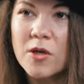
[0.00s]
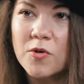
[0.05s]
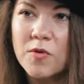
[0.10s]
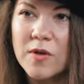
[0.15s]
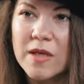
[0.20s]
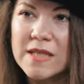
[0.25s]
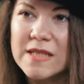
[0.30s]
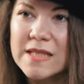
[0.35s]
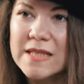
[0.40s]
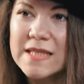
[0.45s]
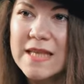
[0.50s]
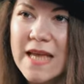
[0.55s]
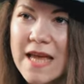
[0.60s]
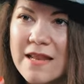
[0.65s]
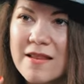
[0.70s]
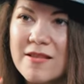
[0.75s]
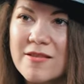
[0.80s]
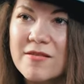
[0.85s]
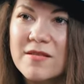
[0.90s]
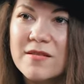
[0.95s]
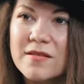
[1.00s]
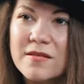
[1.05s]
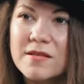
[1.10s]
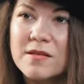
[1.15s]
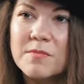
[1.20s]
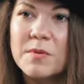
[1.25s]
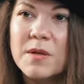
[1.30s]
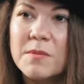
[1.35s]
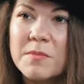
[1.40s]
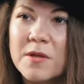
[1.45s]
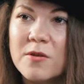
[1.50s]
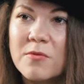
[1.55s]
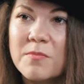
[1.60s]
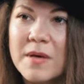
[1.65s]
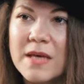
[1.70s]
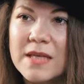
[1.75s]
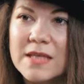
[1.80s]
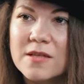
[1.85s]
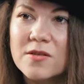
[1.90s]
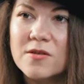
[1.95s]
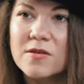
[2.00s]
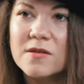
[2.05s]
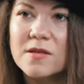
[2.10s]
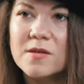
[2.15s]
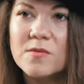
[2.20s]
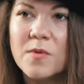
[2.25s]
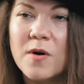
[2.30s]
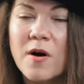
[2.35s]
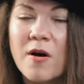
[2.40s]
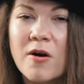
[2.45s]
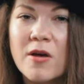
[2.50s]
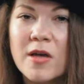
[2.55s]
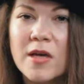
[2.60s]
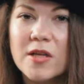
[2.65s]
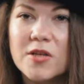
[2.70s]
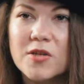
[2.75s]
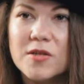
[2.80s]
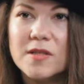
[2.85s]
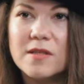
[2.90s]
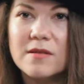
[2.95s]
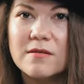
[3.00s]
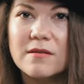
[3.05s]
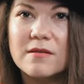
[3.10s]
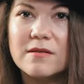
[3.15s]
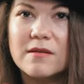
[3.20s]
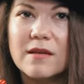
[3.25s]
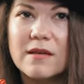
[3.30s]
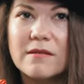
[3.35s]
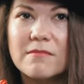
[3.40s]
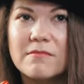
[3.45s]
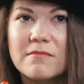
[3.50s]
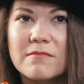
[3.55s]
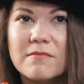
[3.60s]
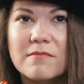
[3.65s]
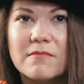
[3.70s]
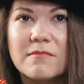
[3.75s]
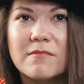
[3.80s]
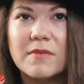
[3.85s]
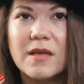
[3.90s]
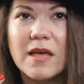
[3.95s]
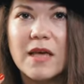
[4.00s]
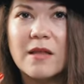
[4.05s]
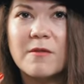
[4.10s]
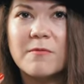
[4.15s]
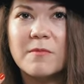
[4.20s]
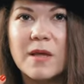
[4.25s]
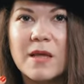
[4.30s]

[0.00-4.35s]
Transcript: You can send subliminal messages as well. Just it,